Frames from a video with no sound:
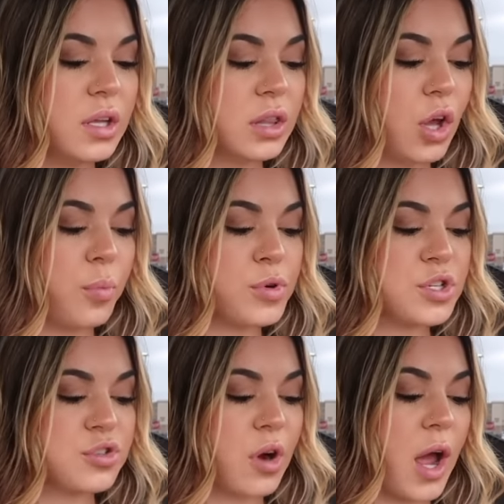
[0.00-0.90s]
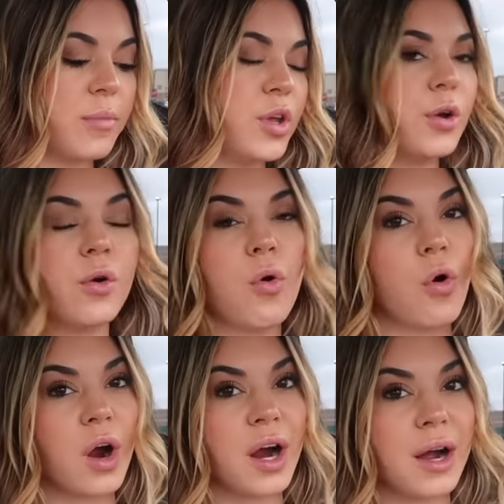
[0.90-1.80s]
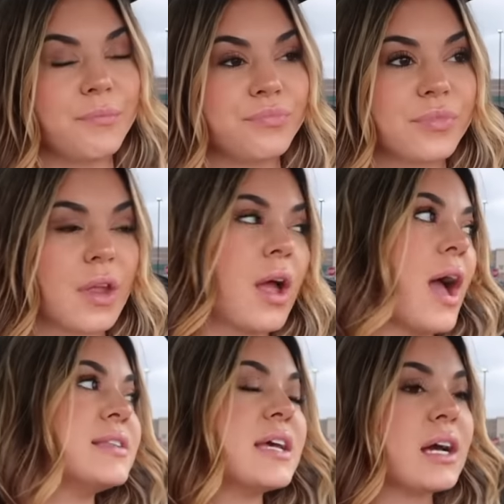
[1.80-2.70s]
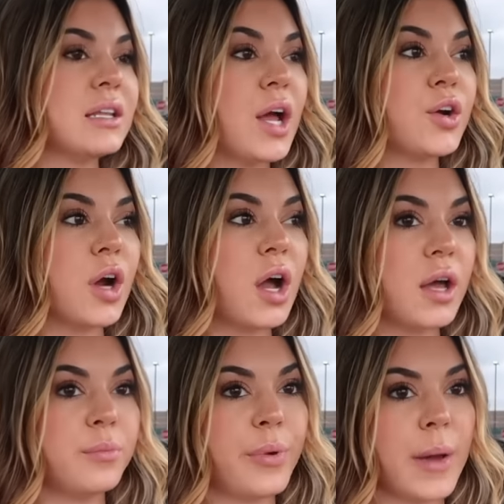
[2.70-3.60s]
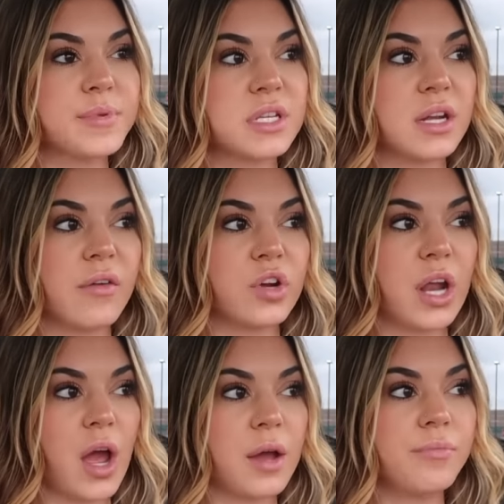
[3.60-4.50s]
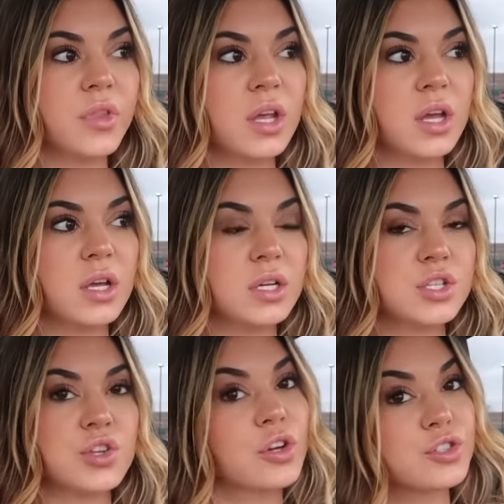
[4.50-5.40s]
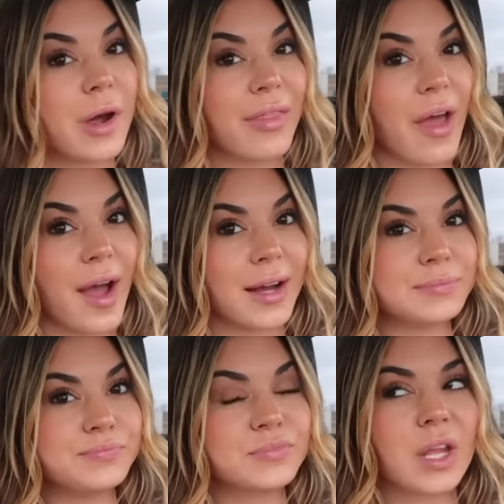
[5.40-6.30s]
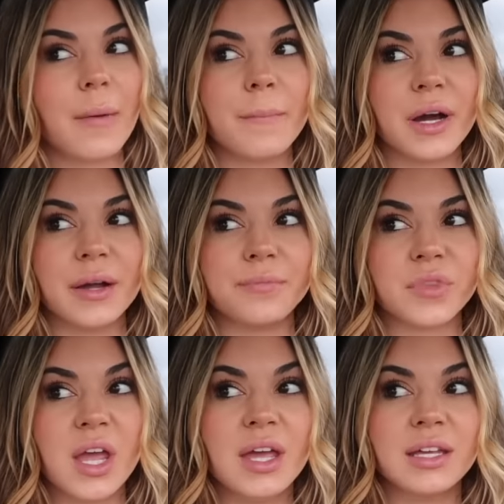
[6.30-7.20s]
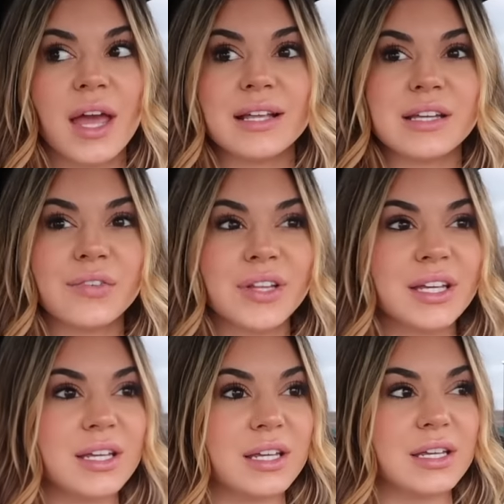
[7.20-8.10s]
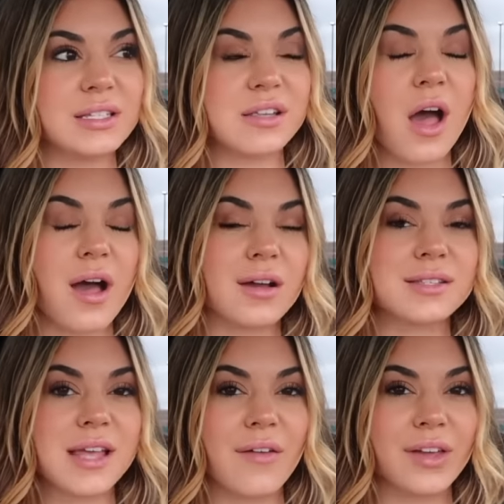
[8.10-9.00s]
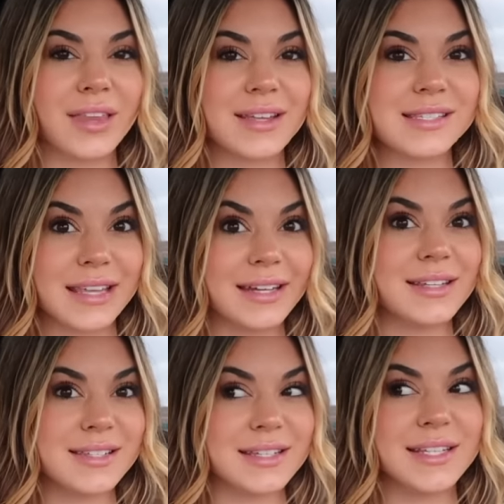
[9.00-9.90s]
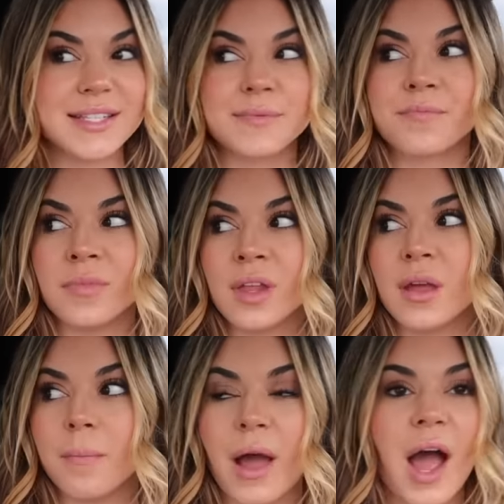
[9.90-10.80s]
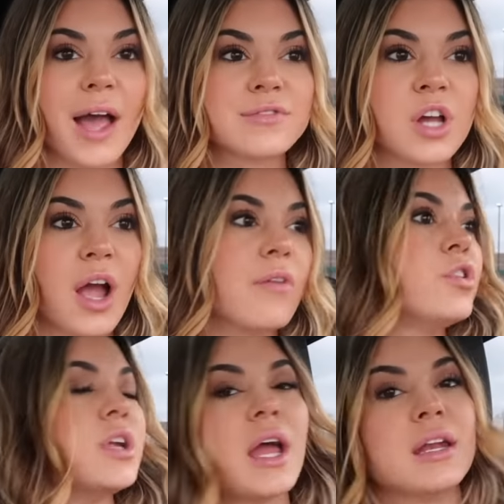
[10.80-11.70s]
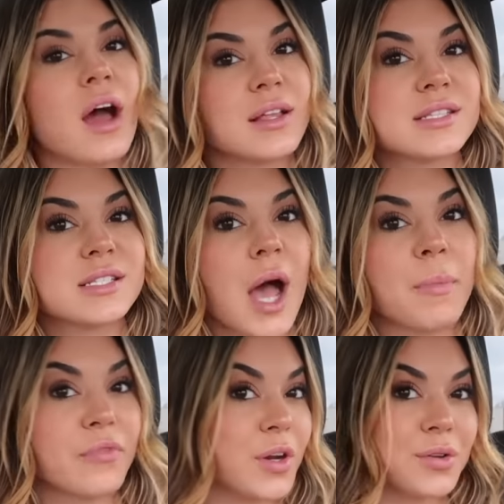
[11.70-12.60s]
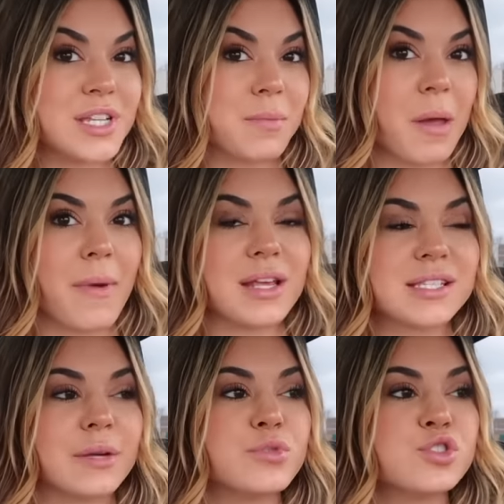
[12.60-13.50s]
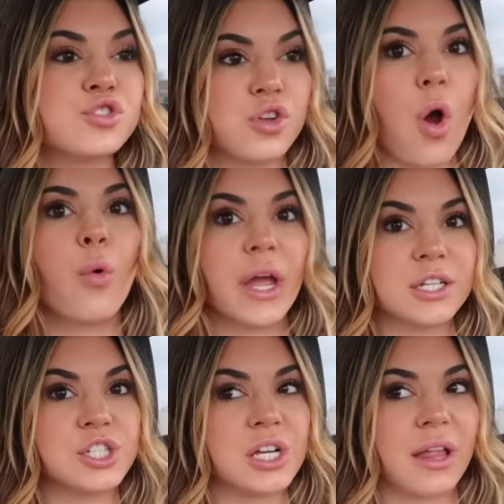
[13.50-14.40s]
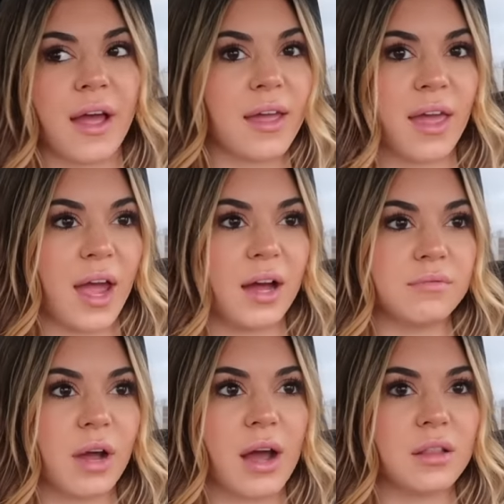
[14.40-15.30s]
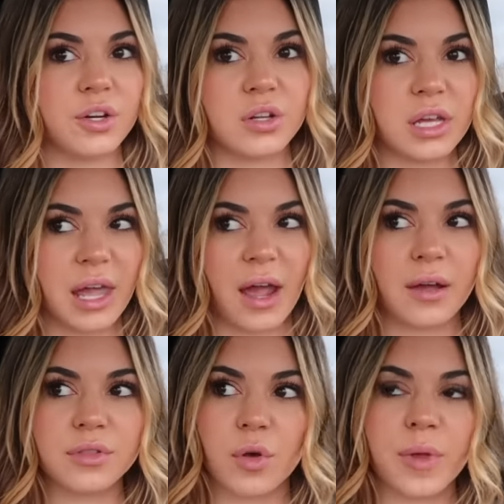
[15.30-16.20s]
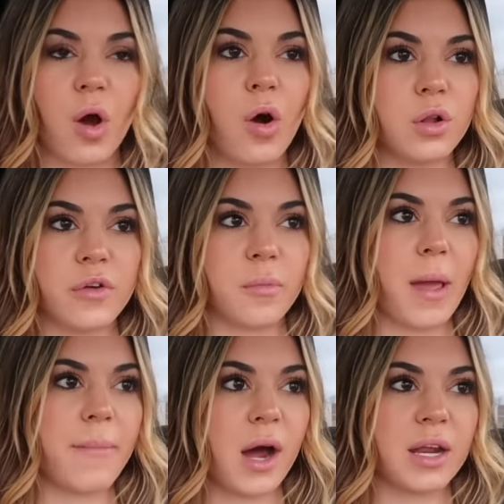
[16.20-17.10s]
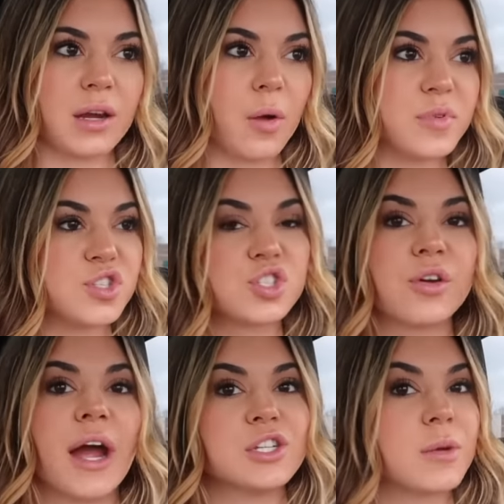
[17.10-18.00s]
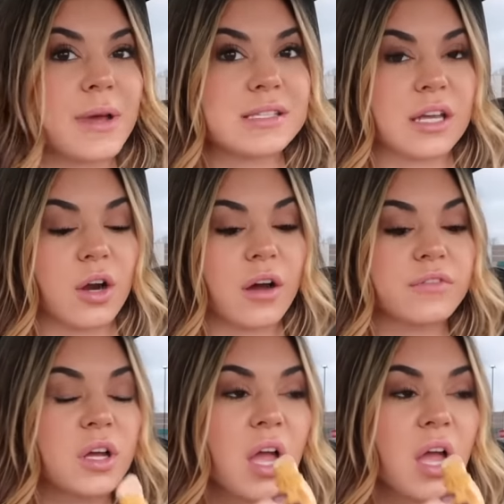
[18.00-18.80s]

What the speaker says: They'll prescribe you. Or I take Allegra and Pepcid every day. So you could try that. But yeah, it definitely sucks having that skin disease. My hives are every day nonstop. If I don't take my medicine, I'm so itchy. Like I can't. Like I literally can't. They'll be all over my body and I'll be scratching my skin off.